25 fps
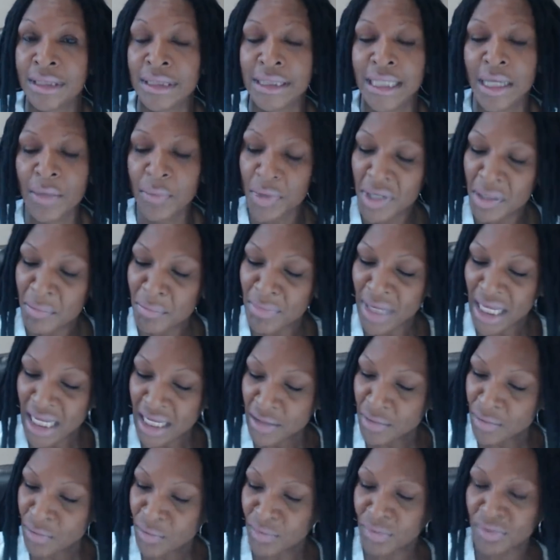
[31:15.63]
That would have
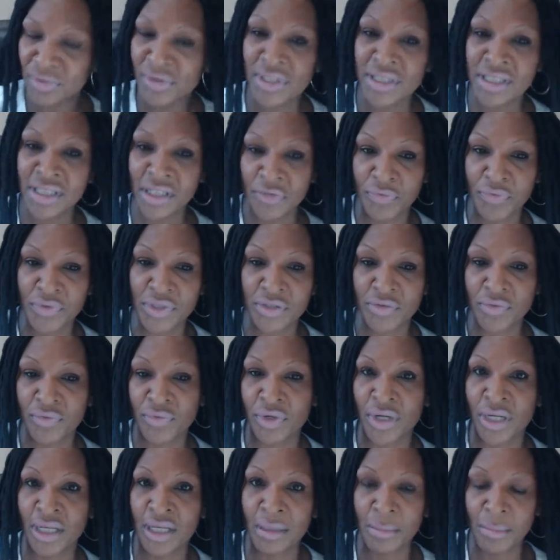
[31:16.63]
made all the difference
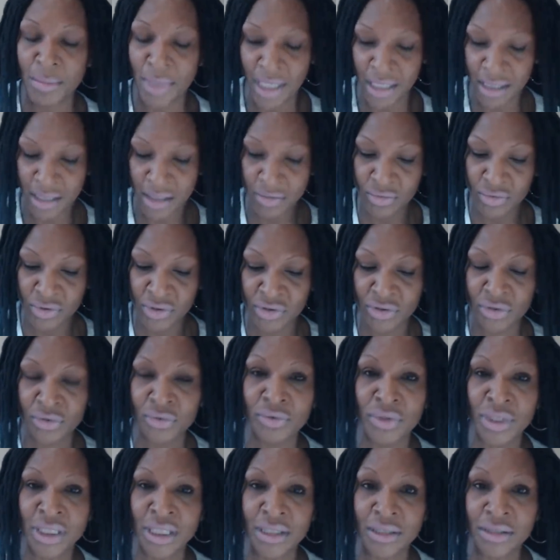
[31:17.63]
for him in those
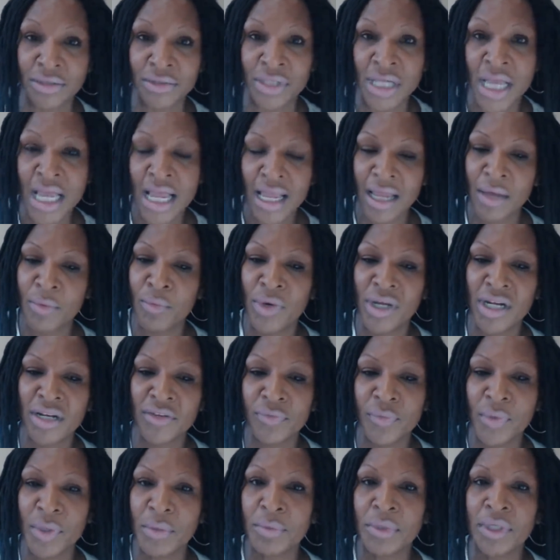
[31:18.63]
2 years. And what
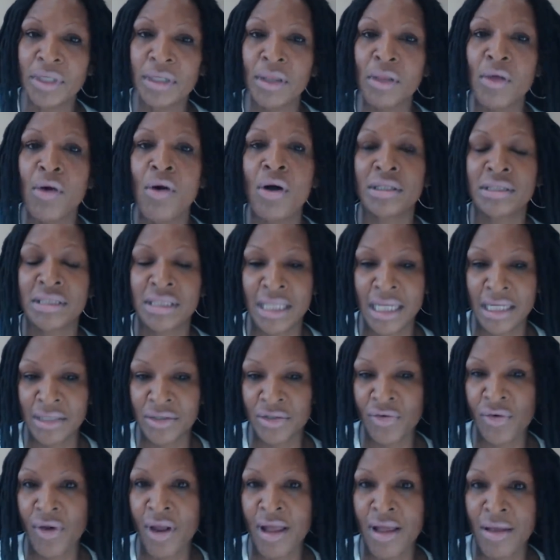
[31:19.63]
if we would have lost that
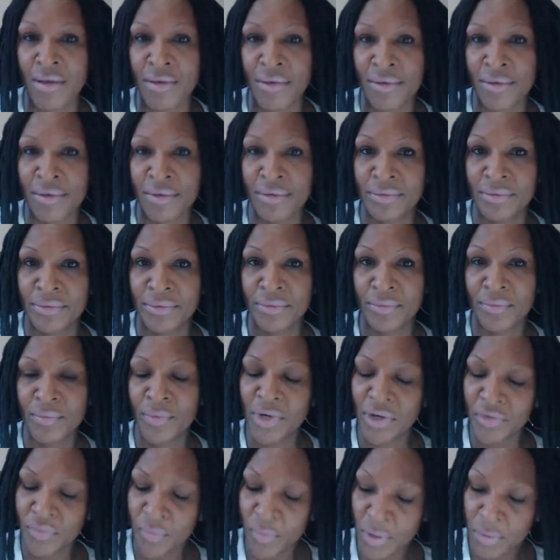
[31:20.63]
trial?
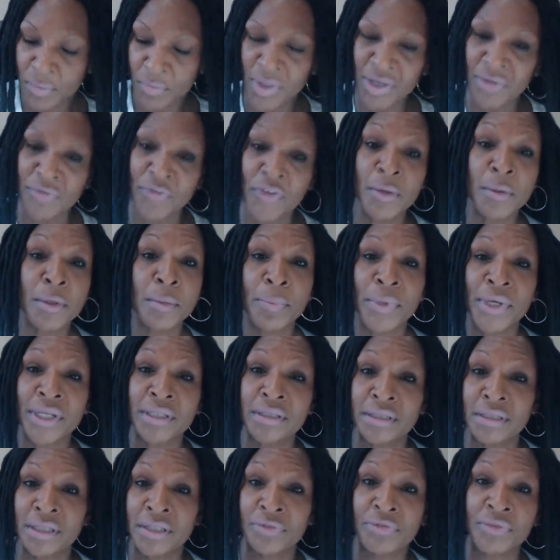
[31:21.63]
What if he would have picked
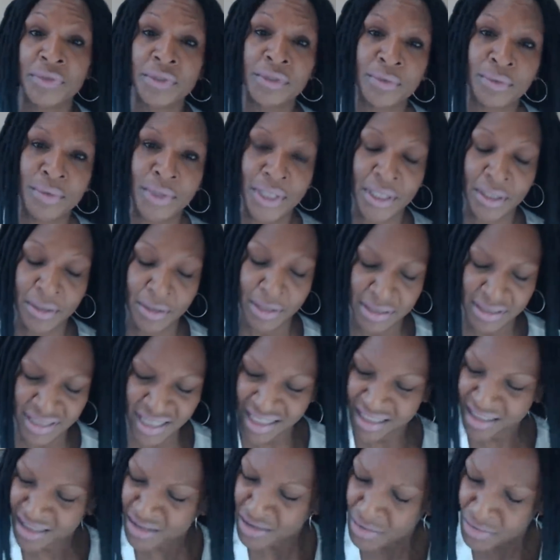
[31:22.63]
a different lawyer? Because
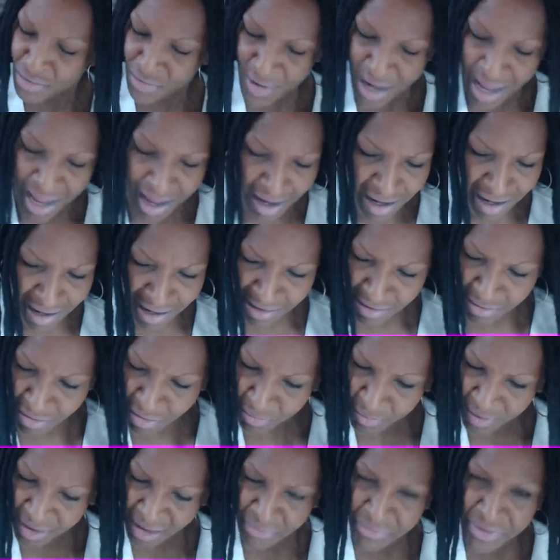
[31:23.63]
I know
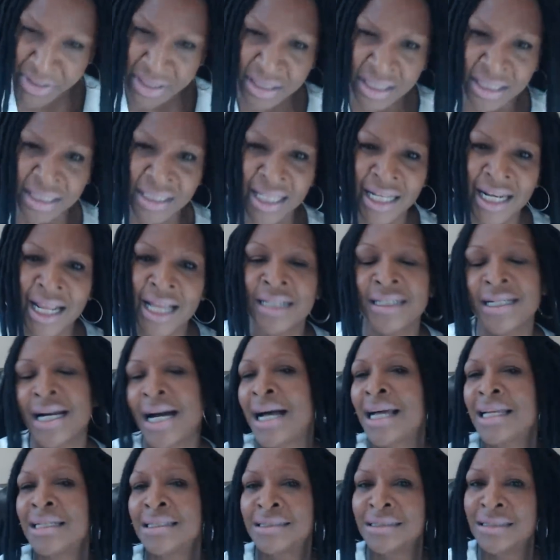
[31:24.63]
with everything that I
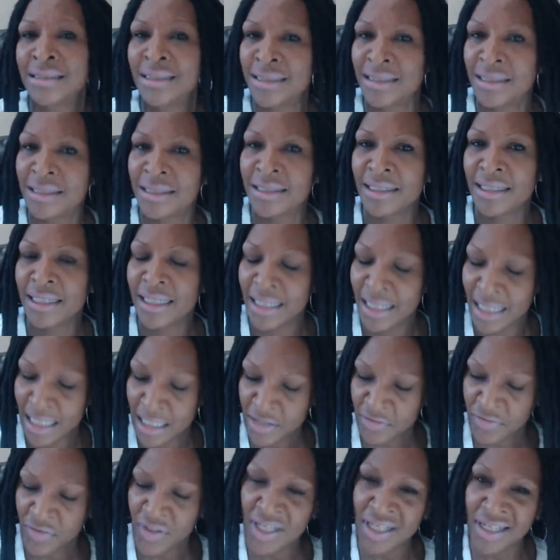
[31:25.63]
got, that
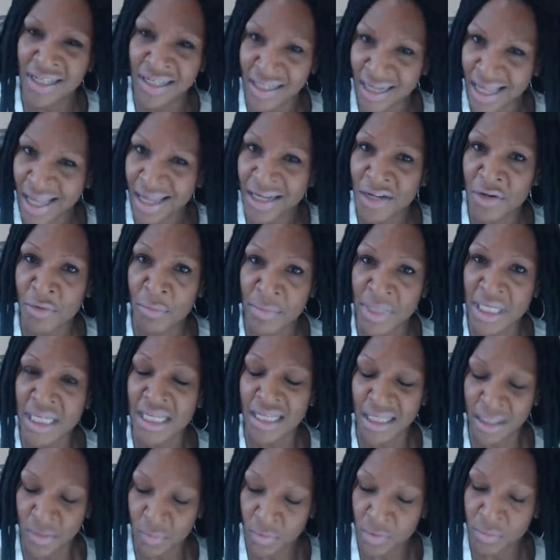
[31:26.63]
if he didn't hire me,
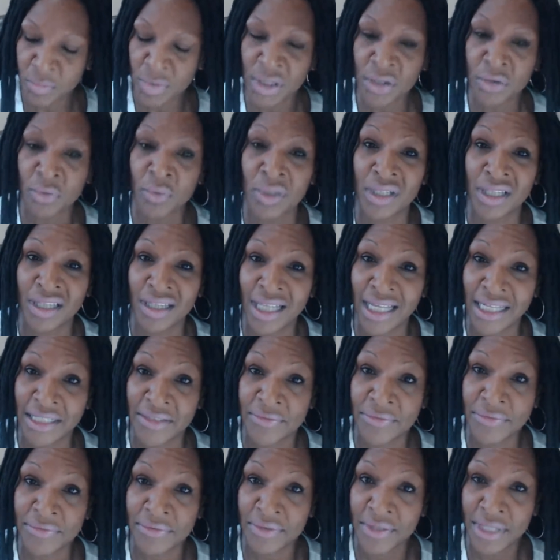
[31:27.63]
he would be doing life.
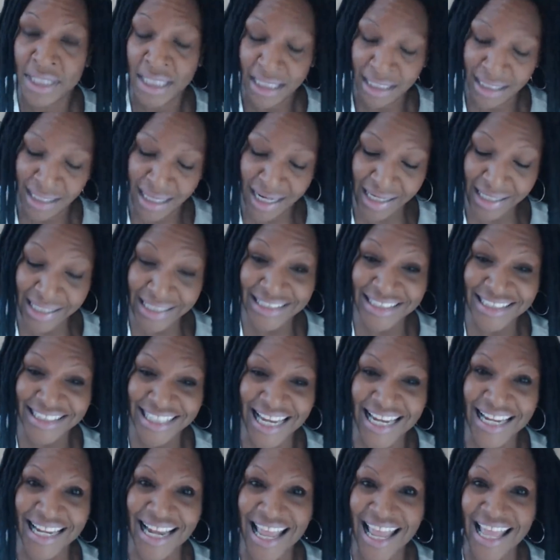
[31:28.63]
And I can
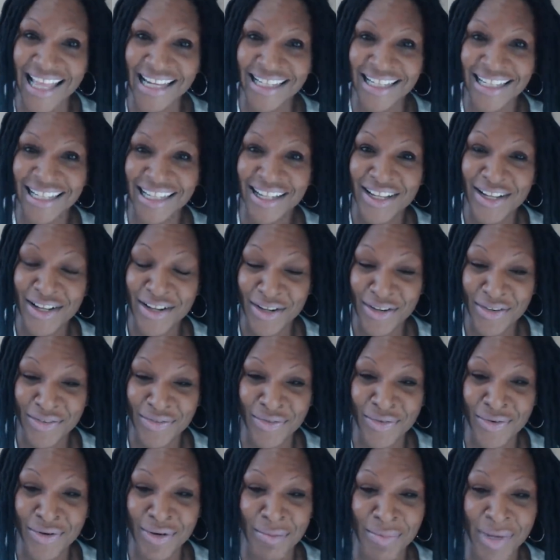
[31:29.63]
say that
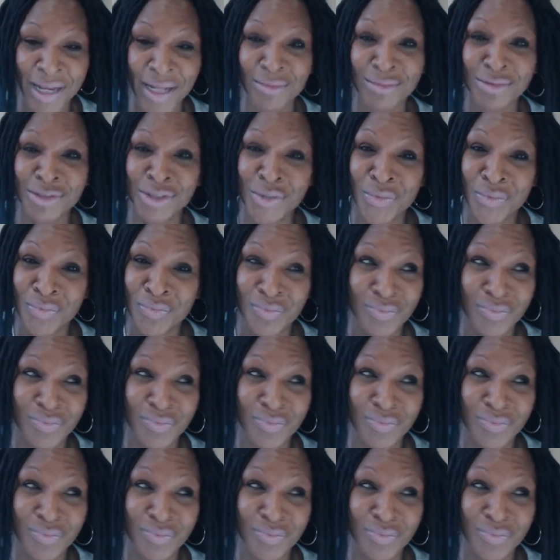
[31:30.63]
for about,